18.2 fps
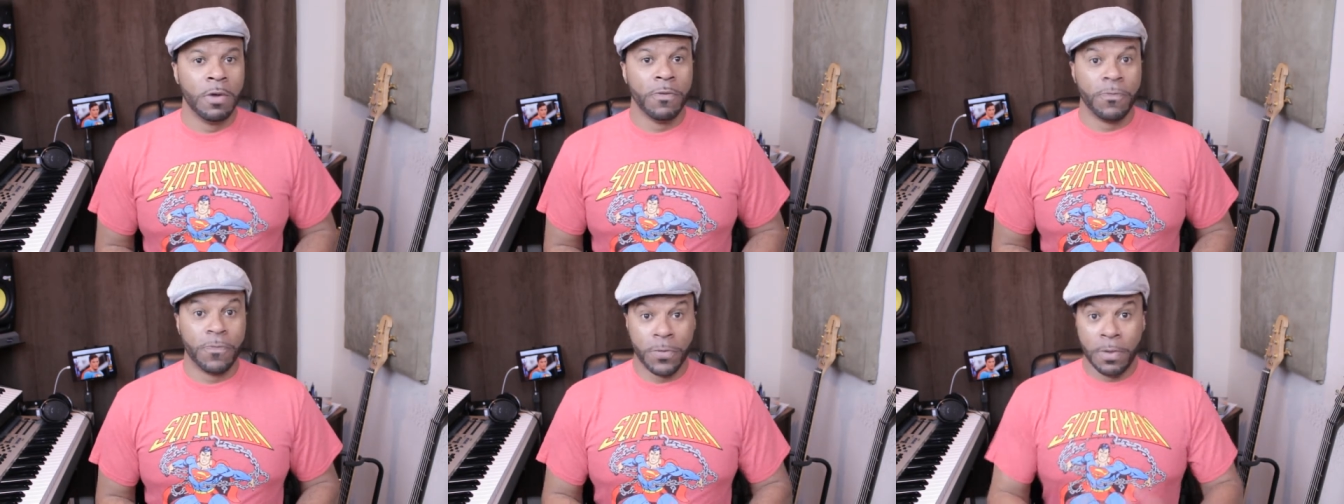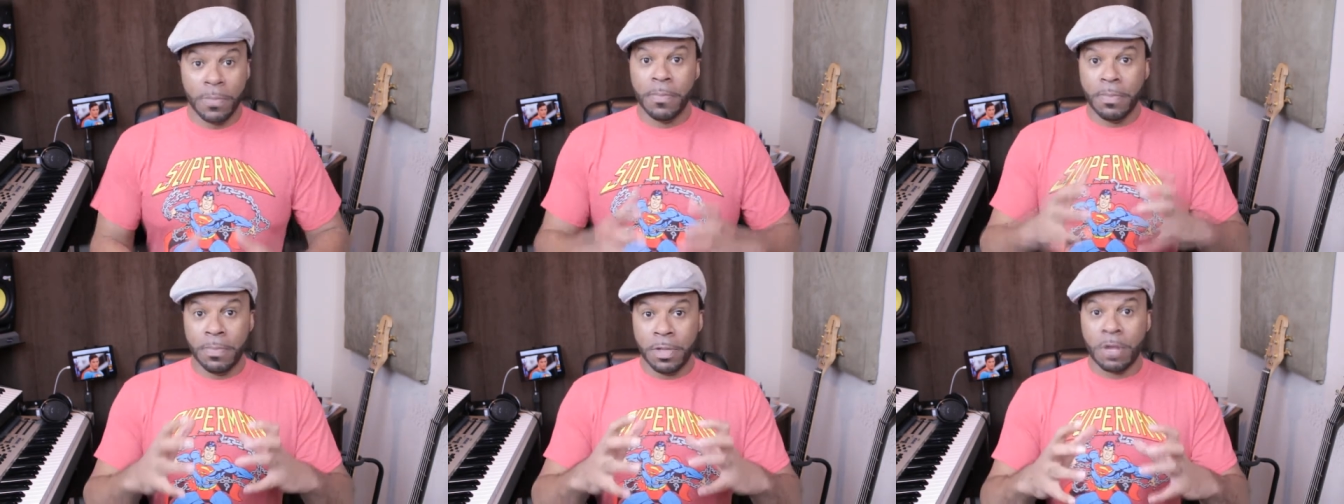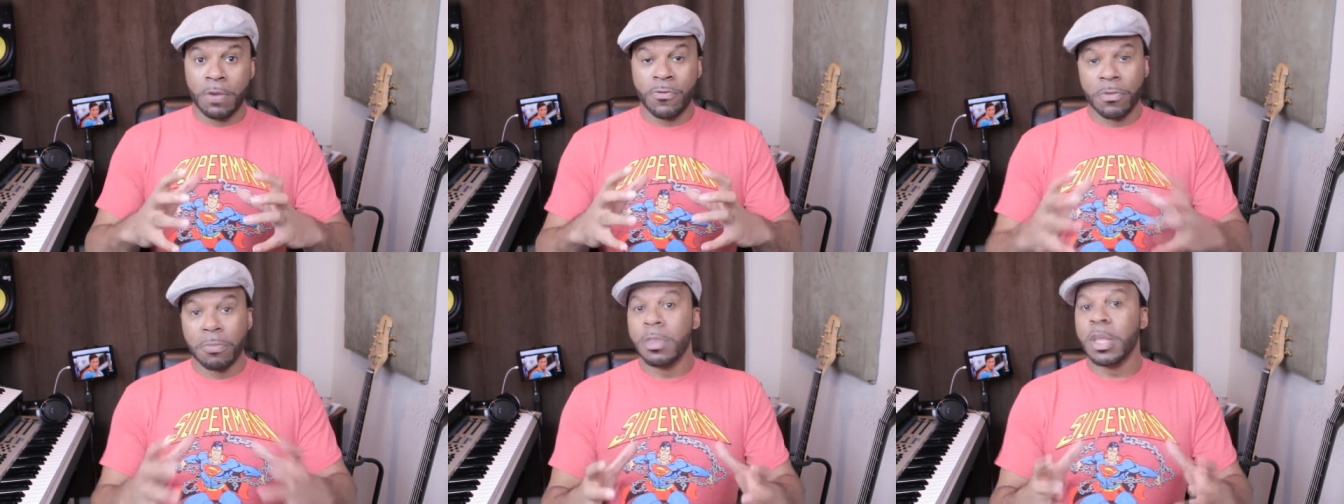from
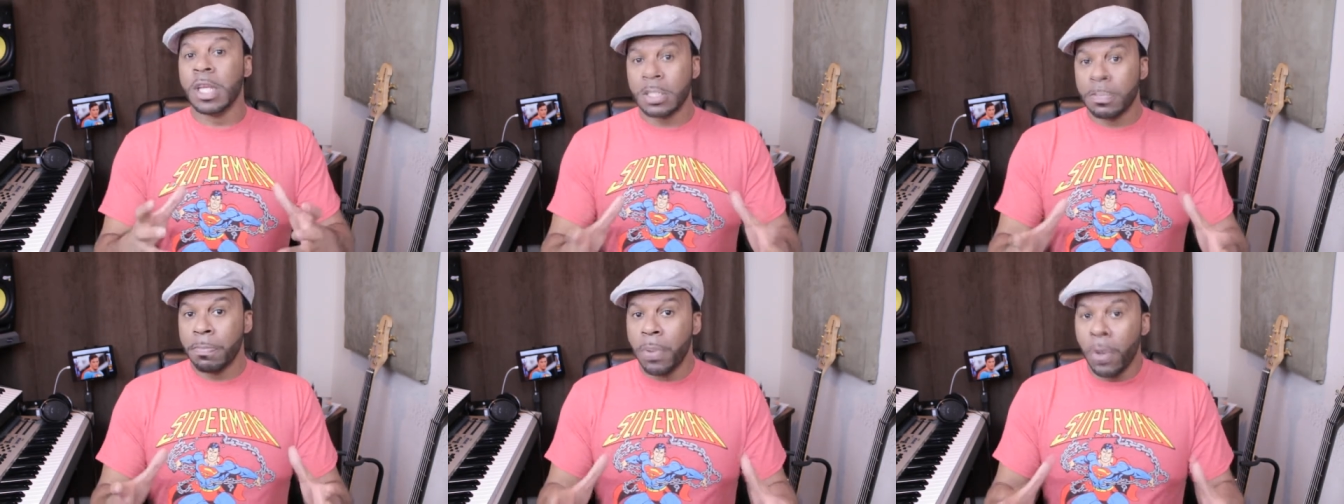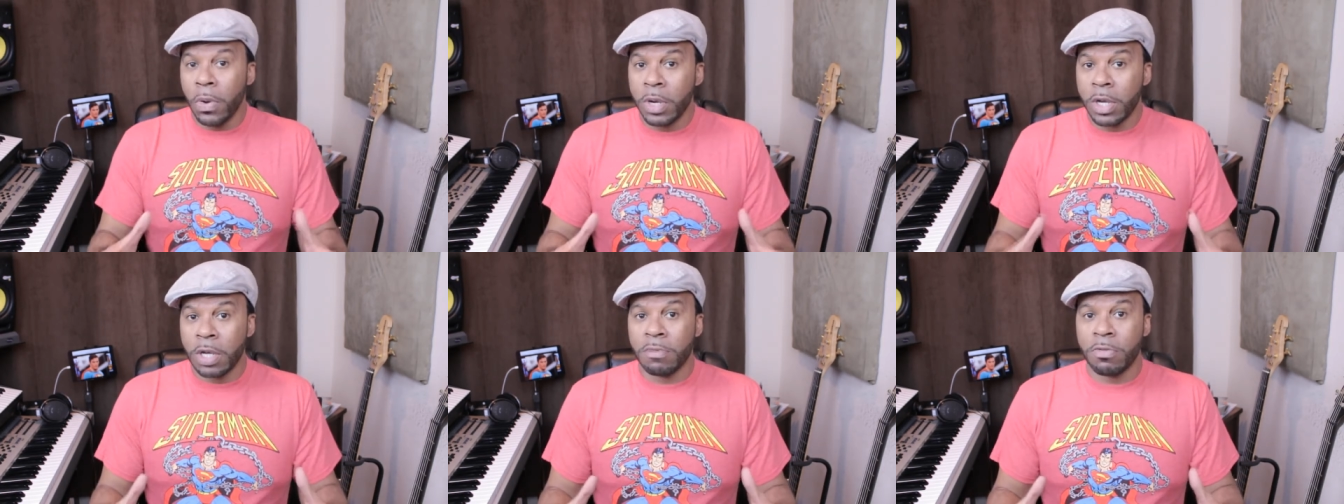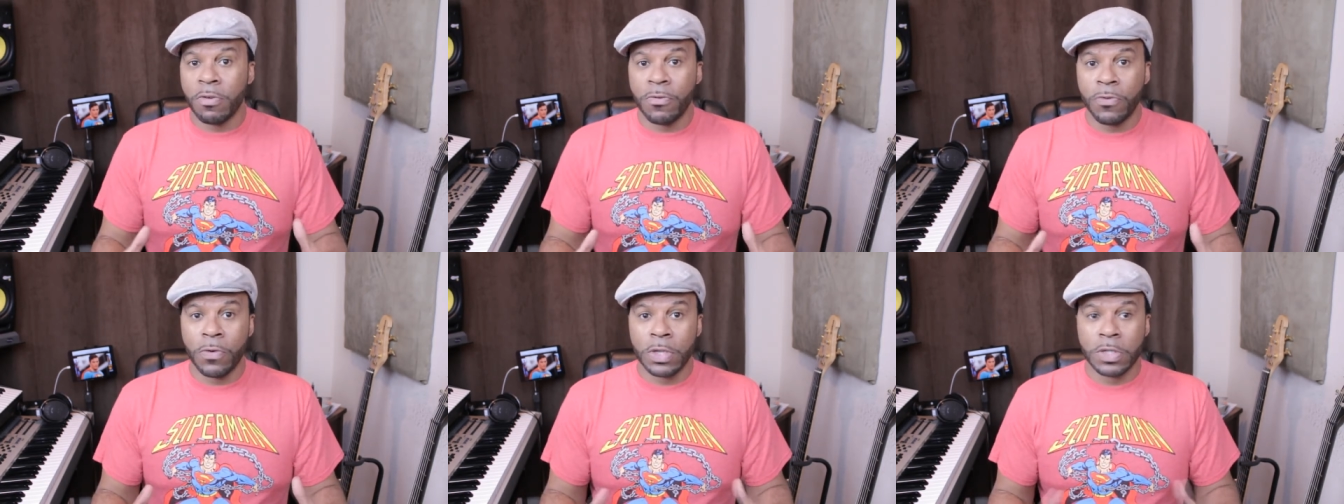this building of
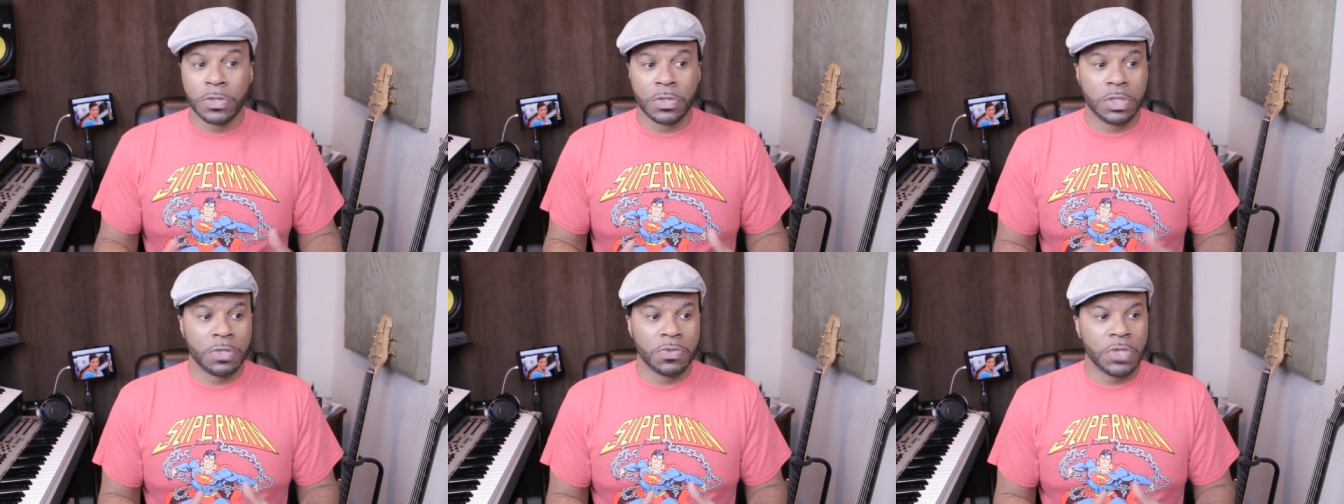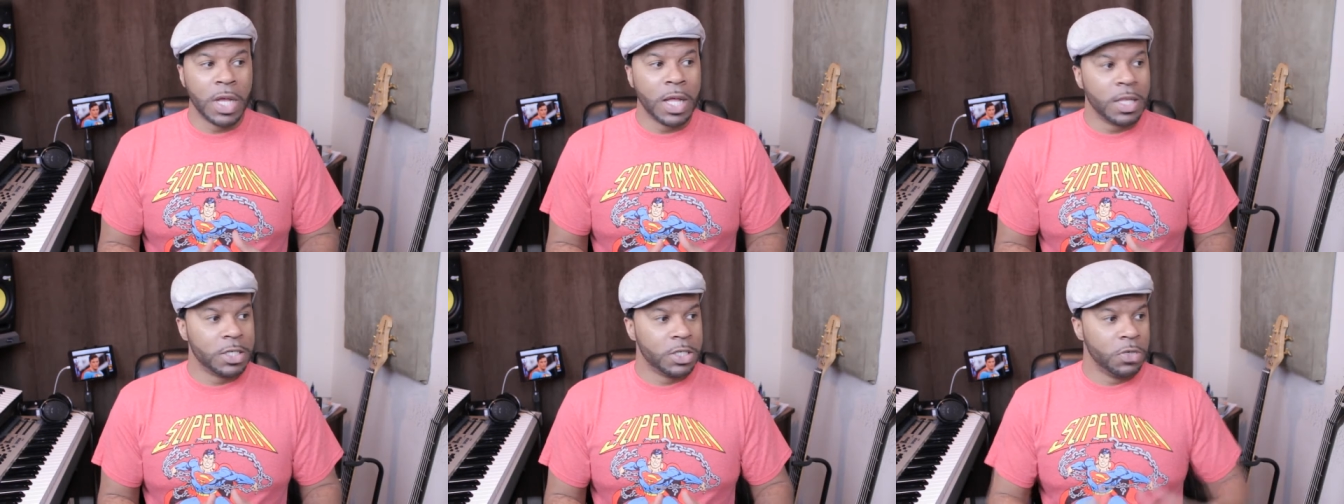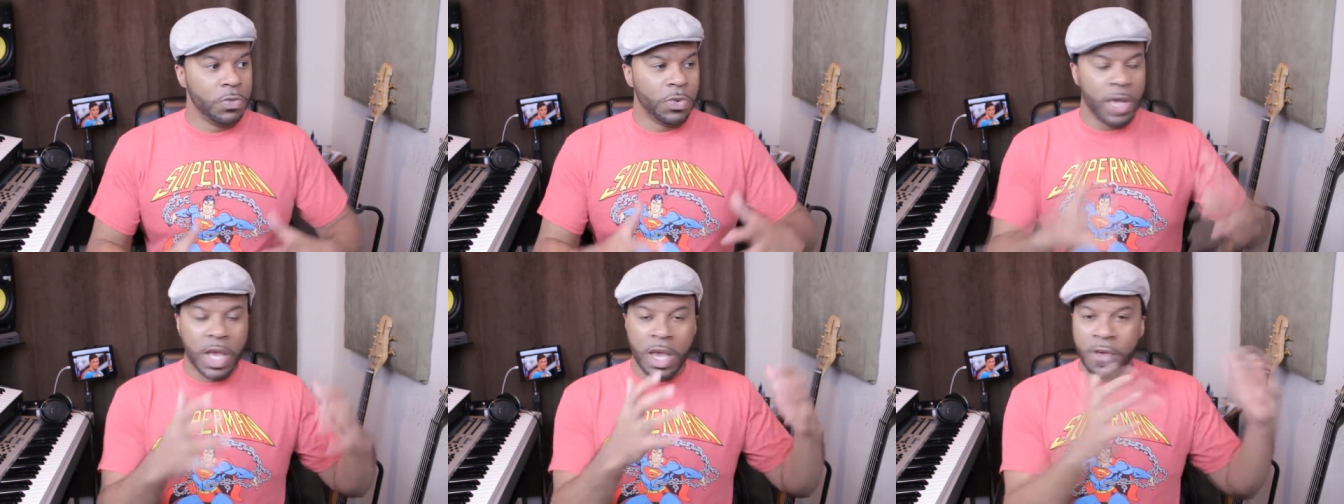the Fortress of Solitude,